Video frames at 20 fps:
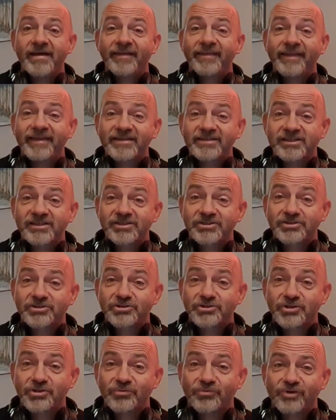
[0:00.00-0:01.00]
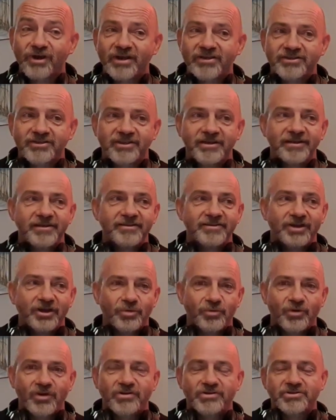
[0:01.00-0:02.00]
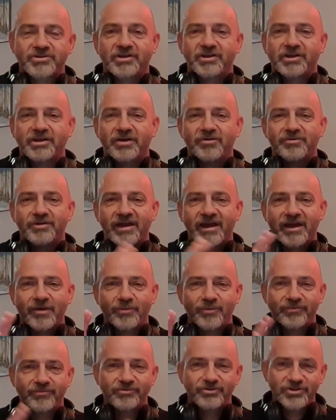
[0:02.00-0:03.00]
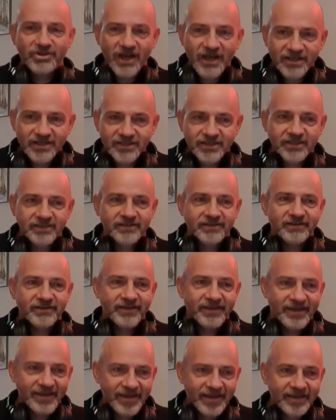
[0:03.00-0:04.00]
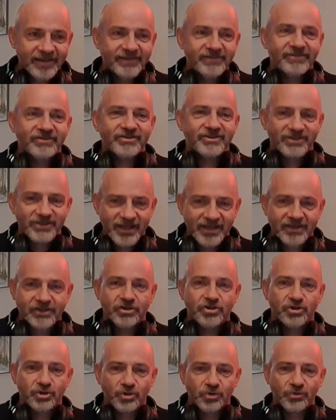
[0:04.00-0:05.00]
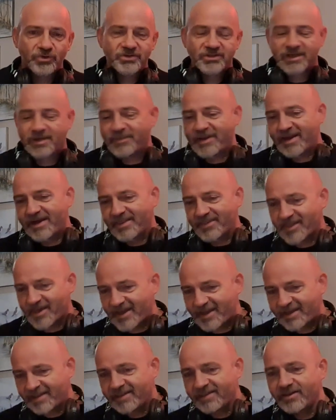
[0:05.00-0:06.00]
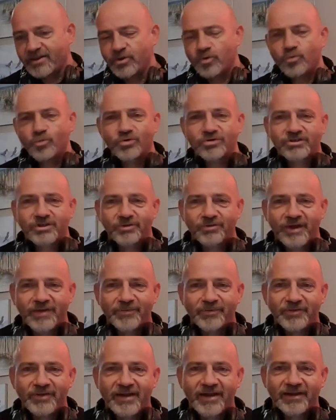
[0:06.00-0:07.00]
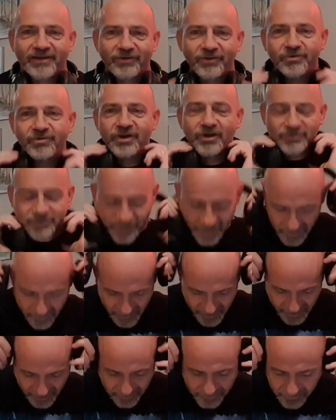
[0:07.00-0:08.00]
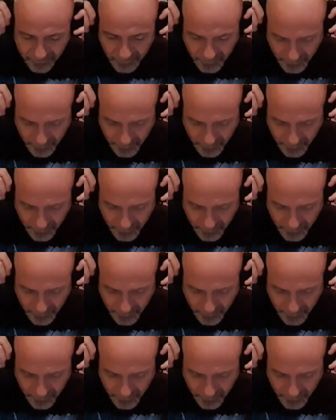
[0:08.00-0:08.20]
Let's listen to the rest. Don't know where it's going to go now. We've just hit the second chorus, come out of that. What's going to happen now? Who knows? Here we go.